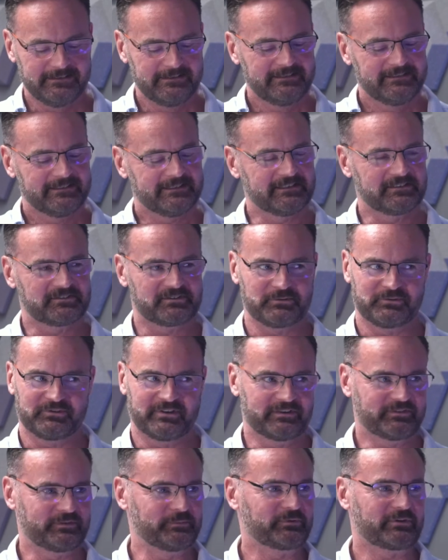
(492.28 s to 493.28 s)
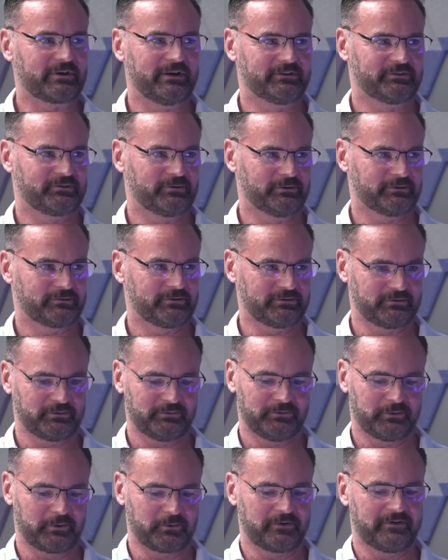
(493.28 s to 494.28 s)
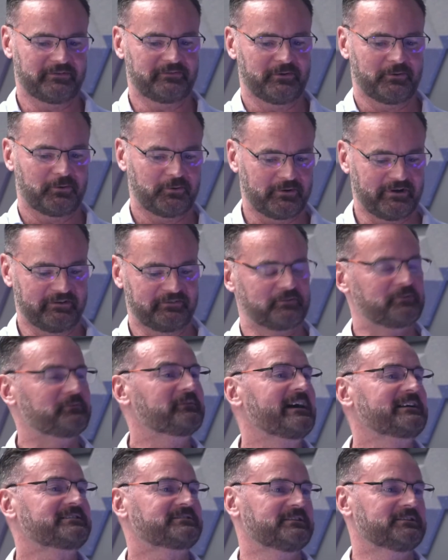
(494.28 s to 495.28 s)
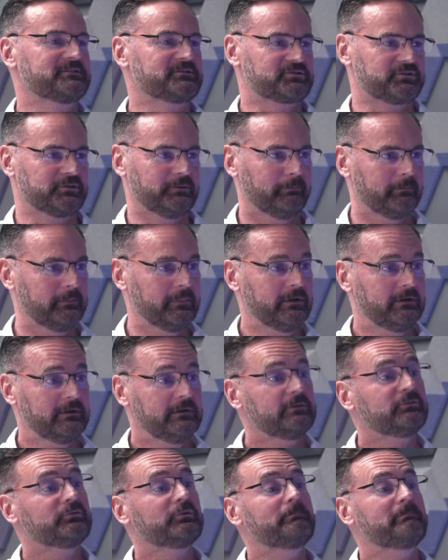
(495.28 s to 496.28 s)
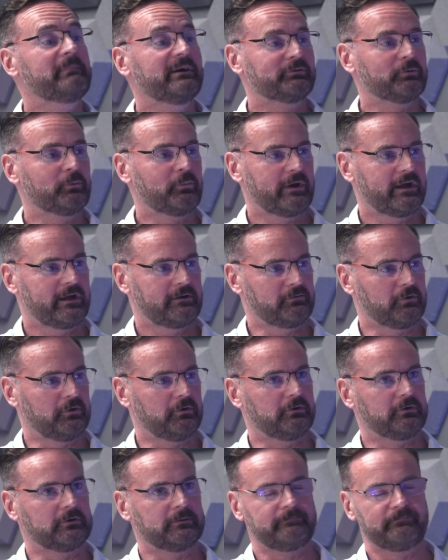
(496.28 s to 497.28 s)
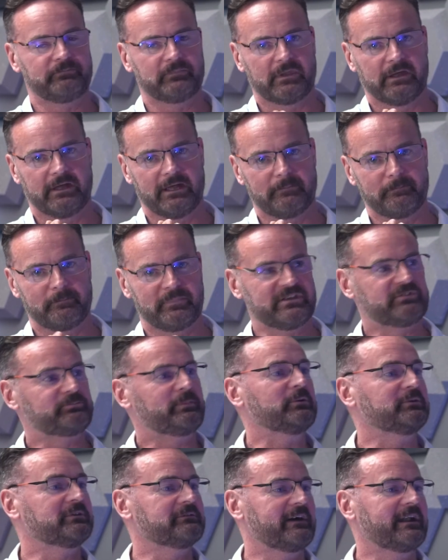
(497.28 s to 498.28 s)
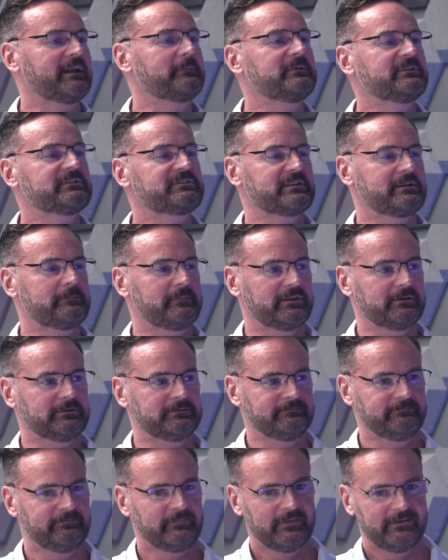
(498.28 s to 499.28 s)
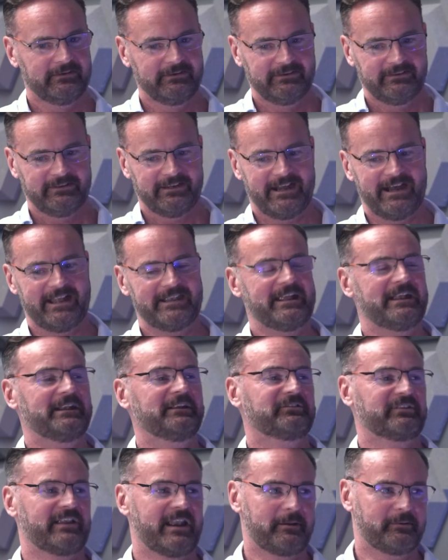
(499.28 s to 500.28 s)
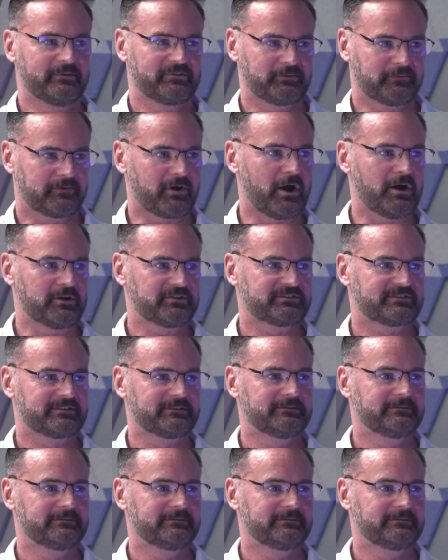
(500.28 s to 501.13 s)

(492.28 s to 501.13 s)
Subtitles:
these two systems can't talk to each other. We're going to have to invest in some middleware or bespoke development in the middle. And then there's an element of cost.